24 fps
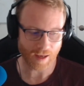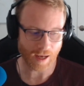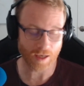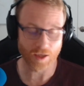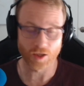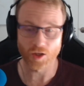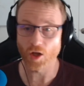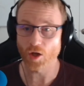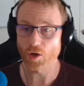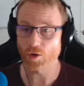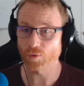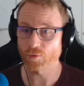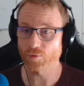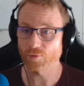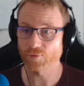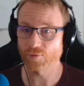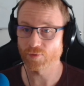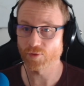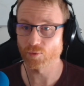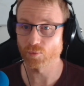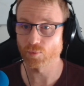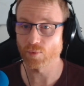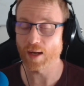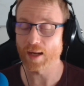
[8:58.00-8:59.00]
a lot
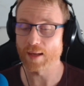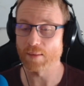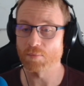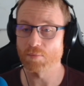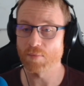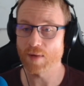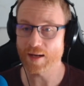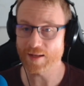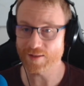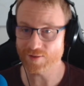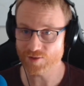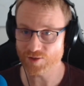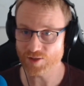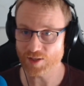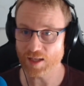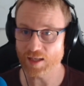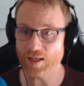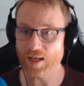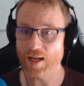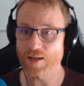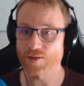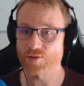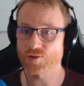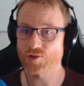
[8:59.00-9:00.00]
of the right
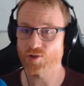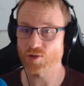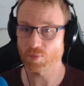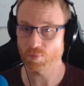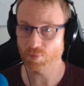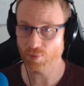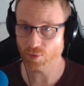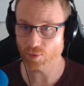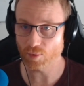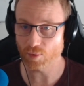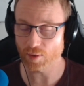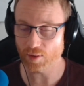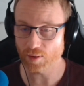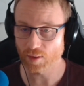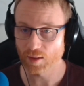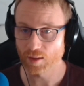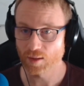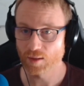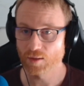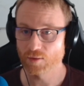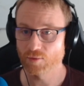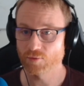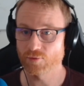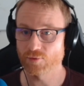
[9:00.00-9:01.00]
mindset and support
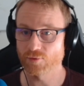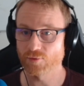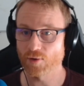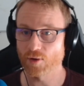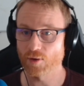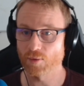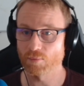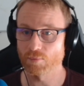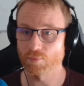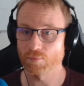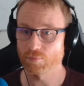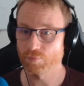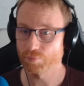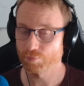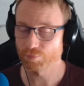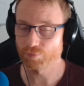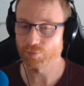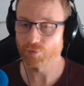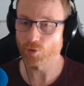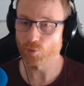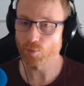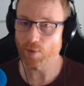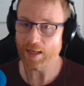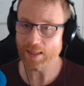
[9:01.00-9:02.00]
from
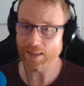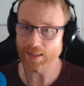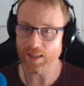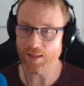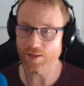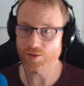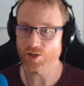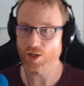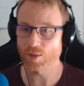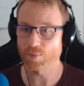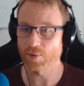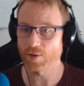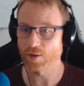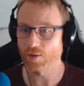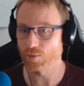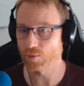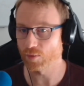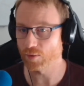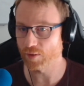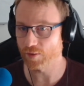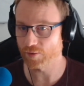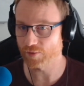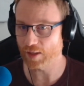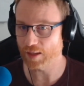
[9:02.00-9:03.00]
the right leadership in an
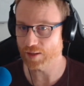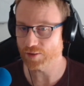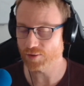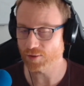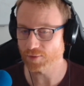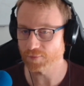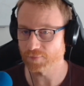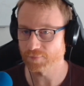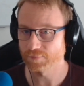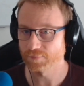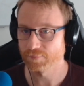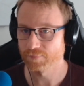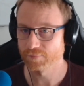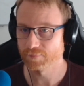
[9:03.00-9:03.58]
organization.